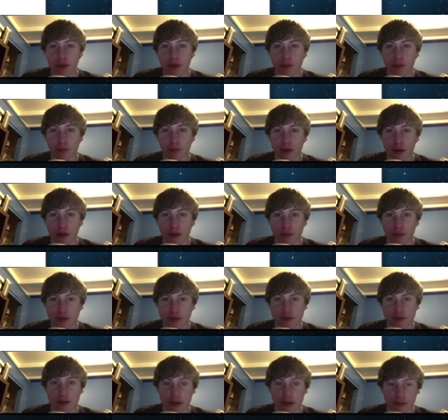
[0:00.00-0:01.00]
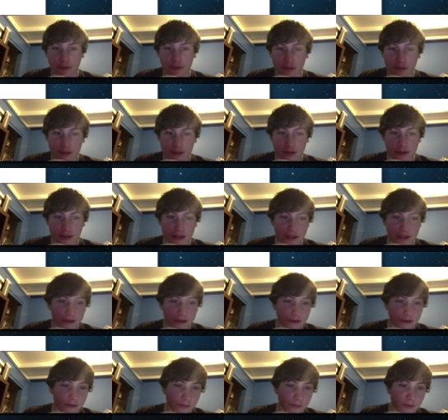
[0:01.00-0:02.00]
uh, which are out currently. Now,
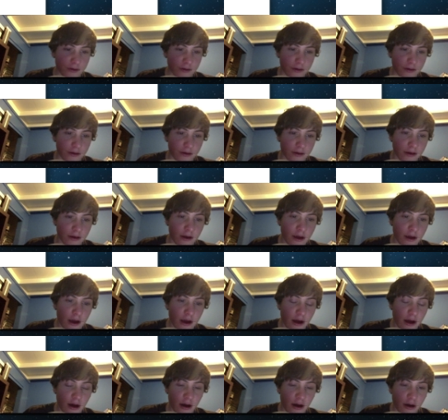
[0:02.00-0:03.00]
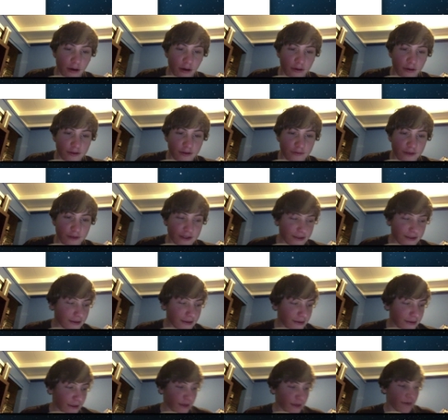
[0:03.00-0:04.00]
this works on uh, all
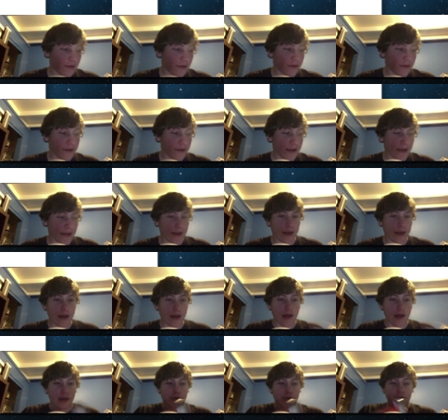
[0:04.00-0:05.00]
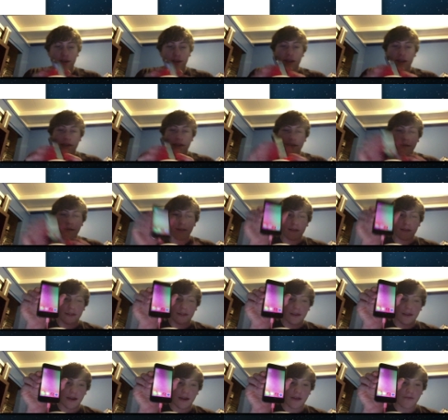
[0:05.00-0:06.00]
devices, including right here,
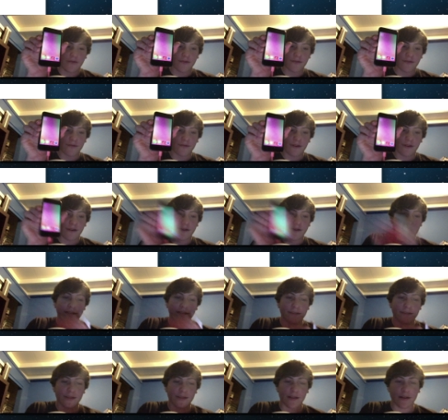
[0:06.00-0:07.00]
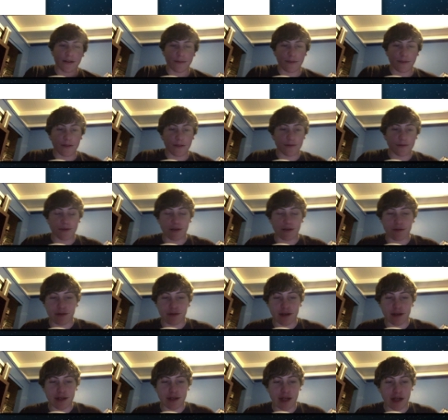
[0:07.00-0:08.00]
the iPhone 5S that I'm going to be using it
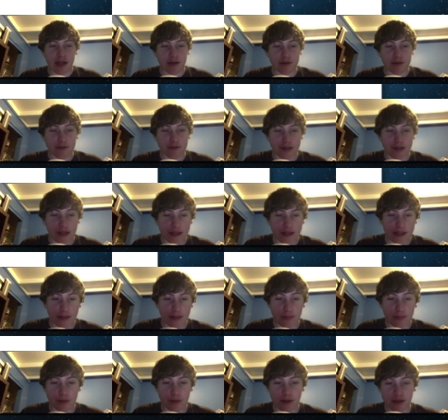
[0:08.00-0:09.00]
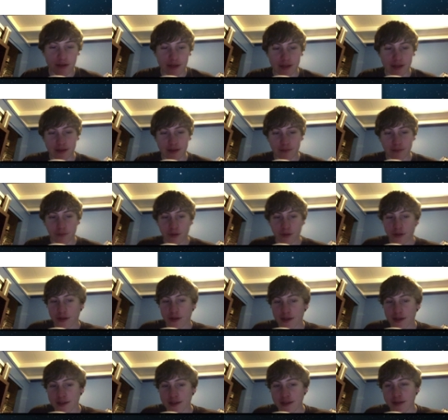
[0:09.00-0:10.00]
right now. So I got that plugged in. What you're
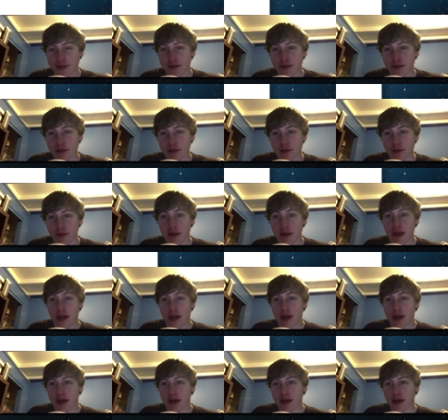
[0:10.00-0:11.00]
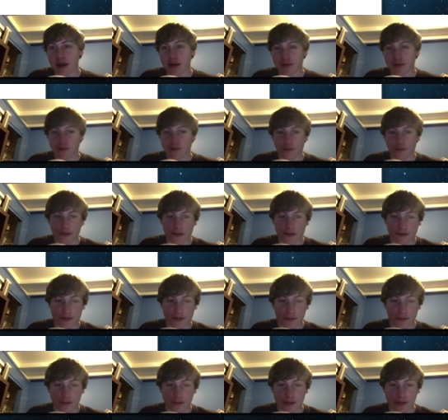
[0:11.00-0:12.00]
going to need to do uh, for this
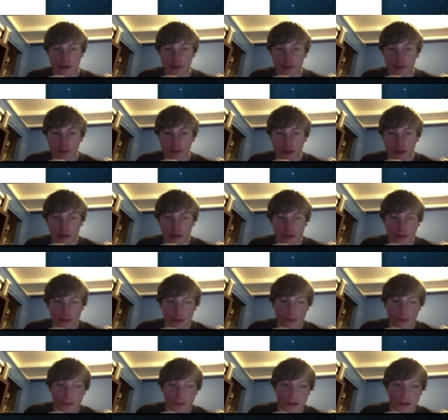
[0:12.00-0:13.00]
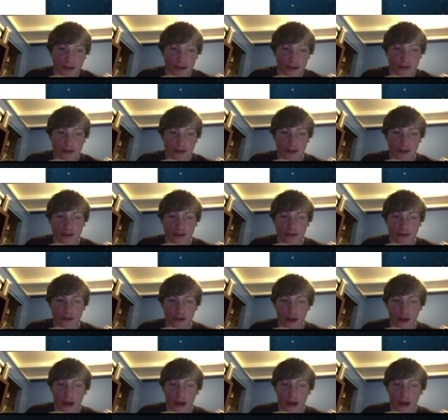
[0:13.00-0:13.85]
jailbreak tutorial, it's completely untethered,